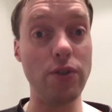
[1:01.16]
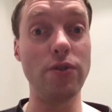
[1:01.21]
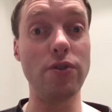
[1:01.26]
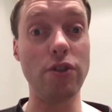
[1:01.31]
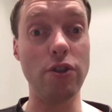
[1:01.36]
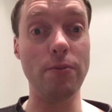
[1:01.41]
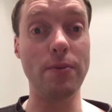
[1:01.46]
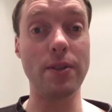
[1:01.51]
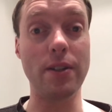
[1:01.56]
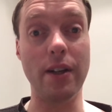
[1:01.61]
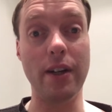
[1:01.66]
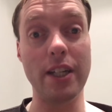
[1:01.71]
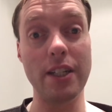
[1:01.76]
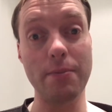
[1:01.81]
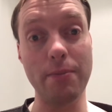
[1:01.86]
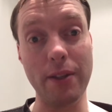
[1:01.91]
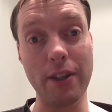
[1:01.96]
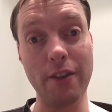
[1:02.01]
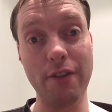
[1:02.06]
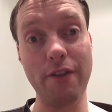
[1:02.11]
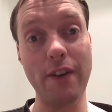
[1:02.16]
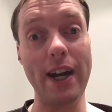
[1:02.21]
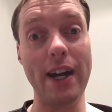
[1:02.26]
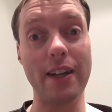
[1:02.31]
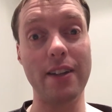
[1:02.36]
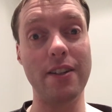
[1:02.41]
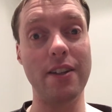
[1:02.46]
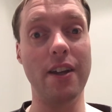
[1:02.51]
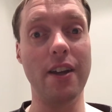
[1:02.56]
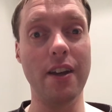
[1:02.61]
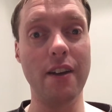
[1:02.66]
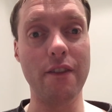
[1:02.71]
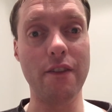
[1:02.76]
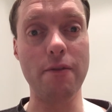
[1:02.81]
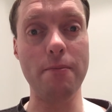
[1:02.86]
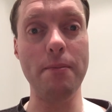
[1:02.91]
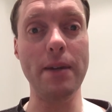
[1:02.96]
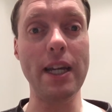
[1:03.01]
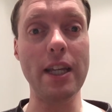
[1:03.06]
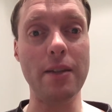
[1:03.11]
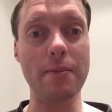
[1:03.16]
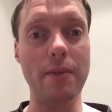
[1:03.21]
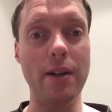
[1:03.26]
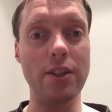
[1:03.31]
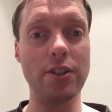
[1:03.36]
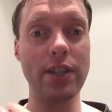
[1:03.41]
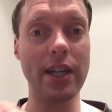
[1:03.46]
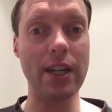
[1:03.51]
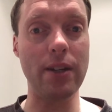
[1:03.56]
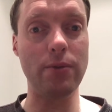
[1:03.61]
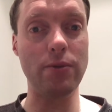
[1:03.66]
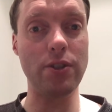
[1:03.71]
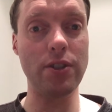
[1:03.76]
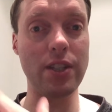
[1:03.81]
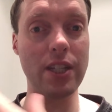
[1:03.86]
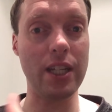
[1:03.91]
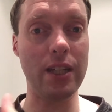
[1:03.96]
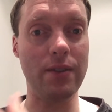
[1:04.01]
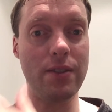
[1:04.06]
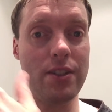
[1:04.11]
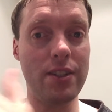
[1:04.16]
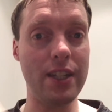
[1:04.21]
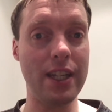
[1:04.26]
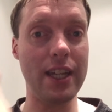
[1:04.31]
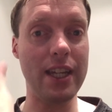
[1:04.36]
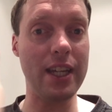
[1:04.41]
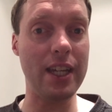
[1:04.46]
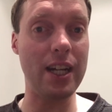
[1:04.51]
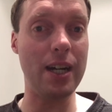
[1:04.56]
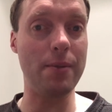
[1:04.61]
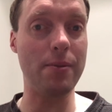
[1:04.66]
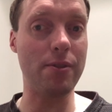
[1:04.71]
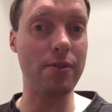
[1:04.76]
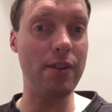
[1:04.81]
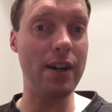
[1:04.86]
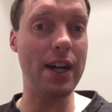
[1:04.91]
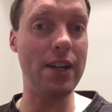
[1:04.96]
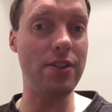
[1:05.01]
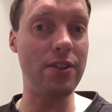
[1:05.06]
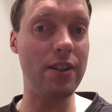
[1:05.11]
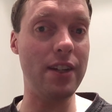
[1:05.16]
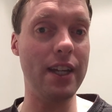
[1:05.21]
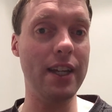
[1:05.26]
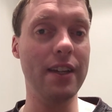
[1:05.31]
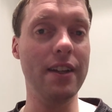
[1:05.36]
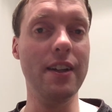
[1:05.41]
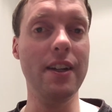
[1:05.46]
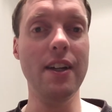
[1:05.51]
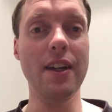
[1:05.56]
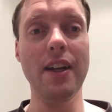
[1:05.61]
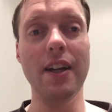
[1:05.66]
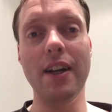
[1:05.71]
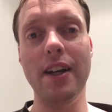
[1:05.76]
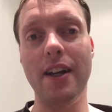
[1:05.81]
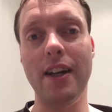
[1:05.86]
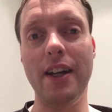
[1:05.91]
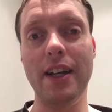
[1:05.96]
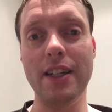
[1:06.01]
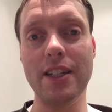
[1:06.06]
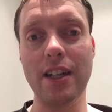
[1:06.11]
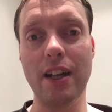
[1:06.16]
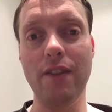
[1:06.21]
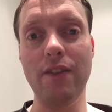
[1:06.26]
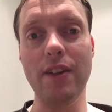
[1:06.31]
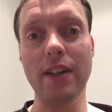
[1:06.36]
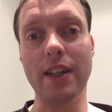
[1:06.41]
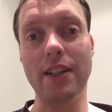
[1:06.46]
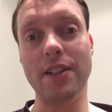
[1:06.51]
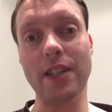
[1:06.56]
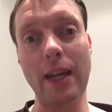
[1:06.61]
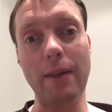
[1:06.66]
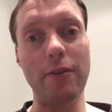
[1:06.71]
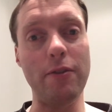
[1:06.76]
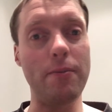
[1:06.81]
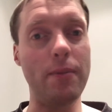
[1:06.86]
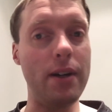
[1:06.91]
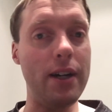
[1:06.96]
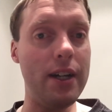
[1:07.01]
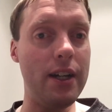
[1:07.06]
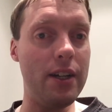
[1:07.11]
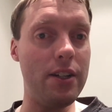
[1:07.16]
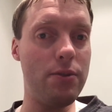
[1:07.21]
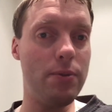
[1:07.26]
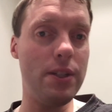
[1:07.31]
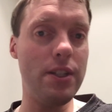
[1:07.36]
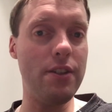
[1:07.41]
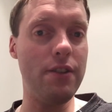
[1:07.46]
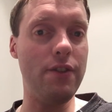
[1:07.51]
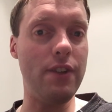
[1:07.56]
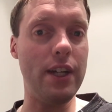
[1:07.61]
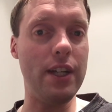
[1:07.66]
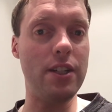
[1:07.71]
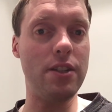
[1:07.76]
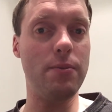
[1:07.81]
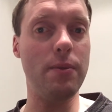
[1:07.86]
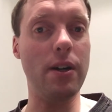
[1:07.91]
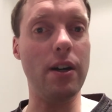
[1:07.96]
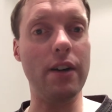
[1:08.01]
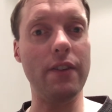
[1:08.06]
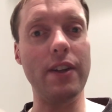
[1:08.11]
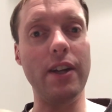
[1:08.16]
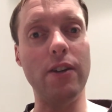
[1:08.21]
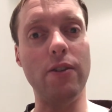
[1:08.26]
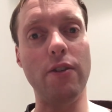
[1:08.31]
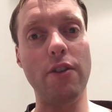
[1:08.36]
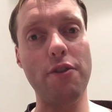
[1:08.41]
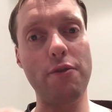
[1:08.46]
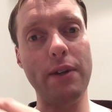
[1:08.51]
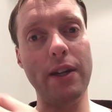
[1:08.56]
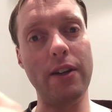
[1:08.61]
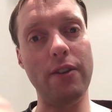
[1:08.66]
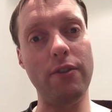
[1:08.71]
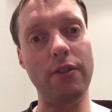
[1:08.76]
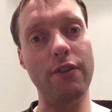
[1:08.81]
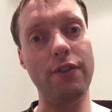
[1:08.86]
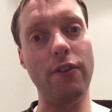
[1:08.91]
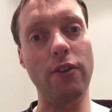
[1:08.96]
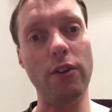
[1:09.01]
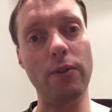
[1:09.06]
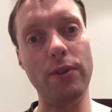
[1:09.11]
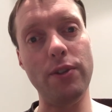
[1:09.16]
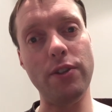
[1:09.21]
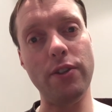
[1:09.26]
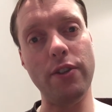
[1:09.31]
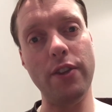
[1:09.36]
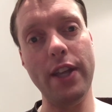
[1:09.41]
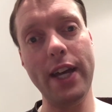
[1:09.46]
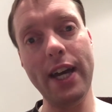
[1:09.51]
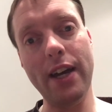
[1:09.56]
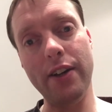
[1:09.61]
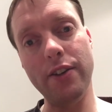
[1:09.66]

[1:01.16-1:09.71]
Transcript: YouTube stars, but the fact for me that my channel just keeps ticking up gradually is lovely. Same with my Twitter feed as well. I've now got 300 followers on there.